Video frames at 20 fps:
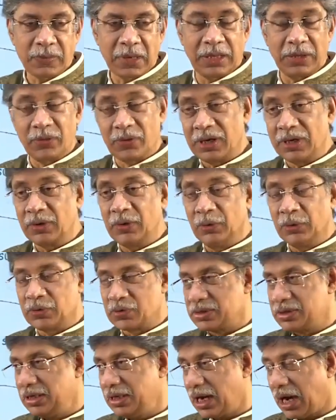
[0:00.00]
you can go on to
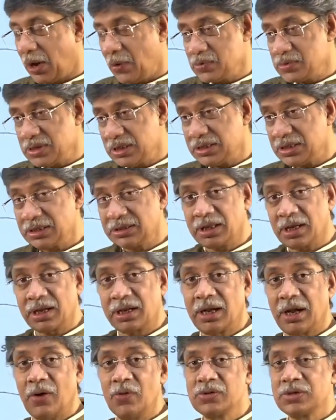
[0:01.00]
see how is it that the
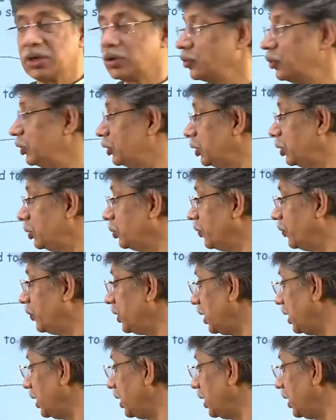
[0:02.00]
claws are going to be moving